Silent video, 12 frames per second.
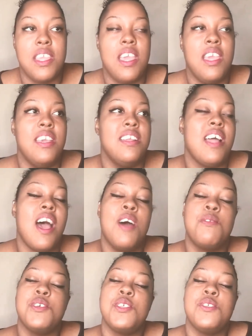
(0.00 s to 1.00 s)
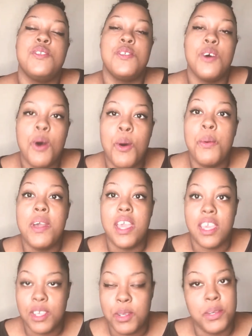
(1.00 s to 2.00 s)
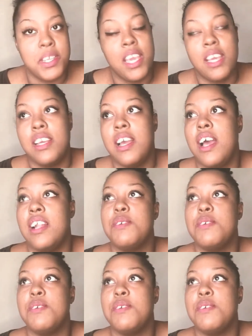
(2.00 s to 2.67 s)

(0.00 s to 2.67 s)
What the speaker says: and I was so angry at God.